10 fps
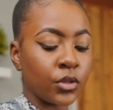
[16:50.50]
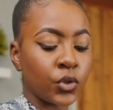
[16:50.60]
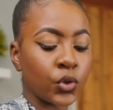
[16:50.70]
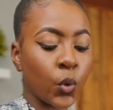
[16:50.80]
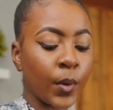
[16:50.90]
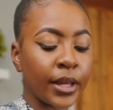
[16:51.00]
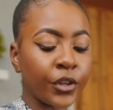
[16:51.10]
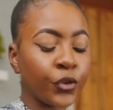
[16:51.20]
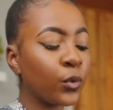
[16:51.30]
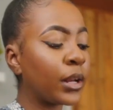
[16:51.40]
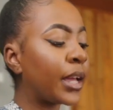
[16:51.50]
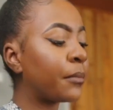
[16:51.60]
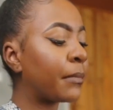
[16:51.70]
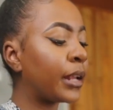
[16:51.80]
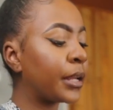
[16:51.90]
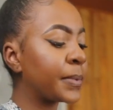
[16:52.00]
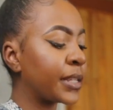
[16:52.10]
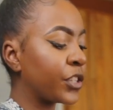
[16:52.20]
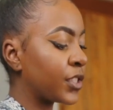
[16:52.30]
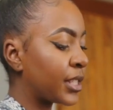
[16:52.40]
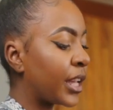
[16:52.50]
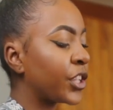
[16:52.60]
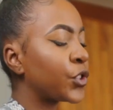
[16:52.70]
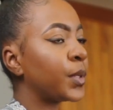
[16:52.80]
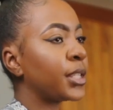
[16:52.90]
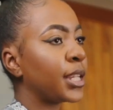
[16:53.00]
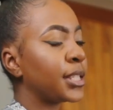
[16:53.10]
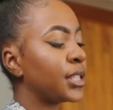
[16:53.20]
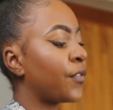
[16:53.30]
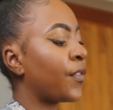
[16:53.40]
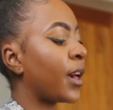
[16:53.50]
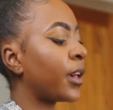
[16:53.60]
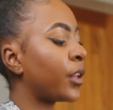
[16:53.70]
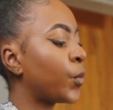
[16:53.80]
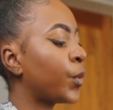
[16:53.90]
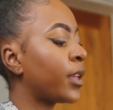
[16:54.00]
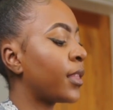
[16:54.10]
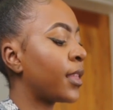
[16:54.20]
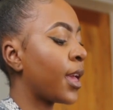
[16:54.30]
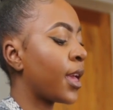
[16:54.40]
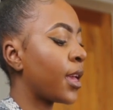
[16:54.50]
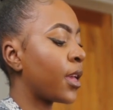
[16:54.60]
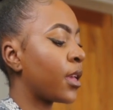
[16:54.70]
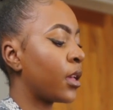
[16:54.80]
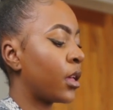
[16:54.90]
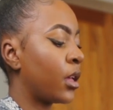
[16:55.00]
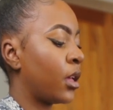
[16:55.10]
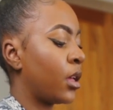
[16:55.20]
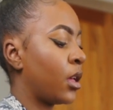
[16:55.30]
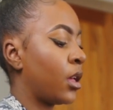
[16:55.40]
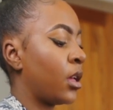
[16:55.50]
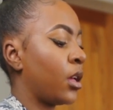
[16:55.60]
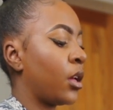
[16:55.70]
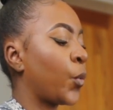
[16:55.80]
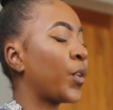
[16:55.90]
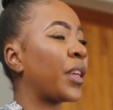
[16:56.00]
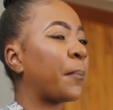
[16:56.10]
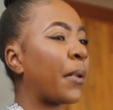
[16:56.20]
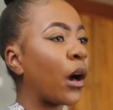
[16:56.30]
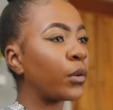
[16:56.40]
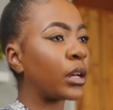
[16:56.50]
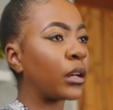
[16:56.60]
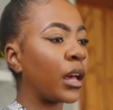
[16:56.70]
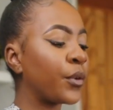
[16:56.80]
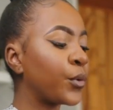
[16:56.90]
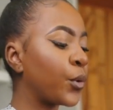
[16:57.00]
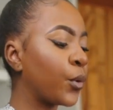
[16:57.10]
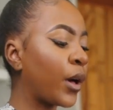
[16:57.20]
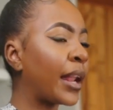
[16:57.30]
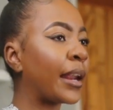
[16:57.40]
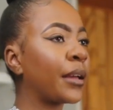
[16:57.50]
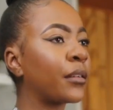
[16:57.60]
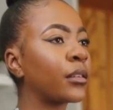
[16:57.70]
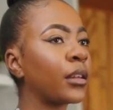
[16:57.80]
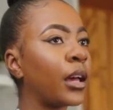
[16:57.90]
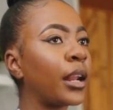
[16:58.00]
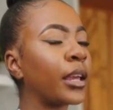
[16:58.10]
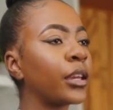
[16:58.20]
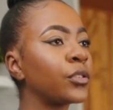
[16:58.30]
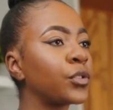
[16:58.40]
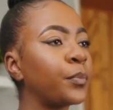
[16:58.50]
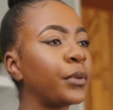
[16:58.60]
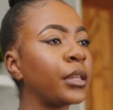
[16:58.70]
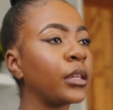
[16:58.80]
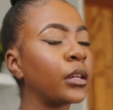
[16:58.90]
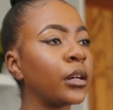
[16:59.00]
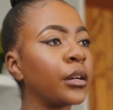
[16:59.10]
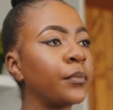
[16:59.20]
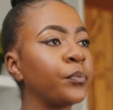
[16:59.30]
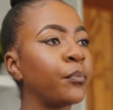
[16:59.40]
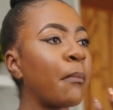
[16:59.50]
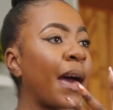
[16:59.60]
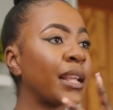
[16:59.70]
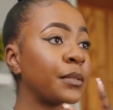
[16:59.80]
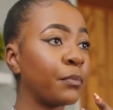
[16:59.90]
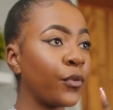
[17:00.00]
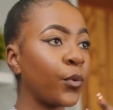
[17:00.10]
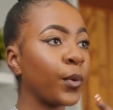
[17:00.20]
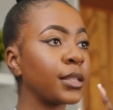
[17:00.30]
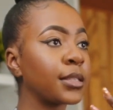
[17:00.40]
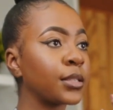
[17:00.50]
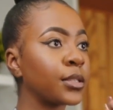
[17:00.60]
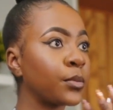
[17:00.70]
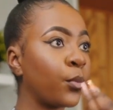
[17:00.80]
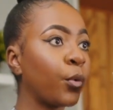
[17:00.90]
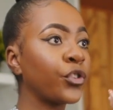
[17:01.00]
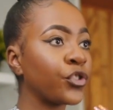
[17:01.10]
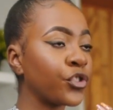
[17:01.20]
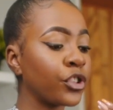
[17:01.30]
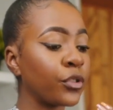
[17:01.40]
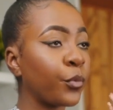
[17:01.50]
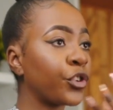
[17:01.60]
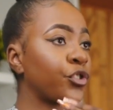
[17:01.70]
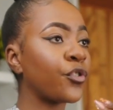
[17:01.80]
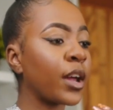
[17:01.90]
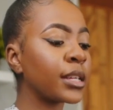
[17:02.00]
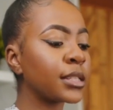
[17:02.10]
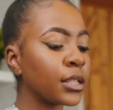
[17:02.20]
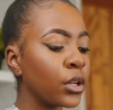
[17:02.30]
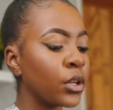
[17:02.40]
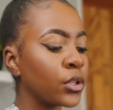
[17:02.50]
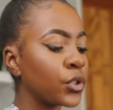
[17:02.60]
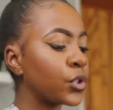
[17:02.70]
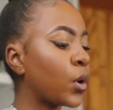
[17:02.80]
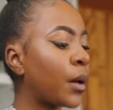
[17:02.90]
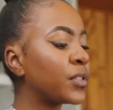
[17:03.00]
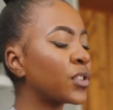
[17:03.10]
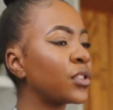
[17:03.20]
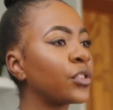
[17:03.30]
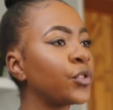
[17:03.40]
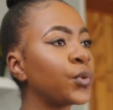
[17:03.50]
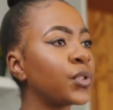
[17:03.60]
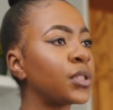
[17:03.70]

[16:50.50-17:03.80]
So when I do line my lips, I just like to intensify it with a powder. I don't know, I like it to be matte before it's moisturized. So I'm just gonna use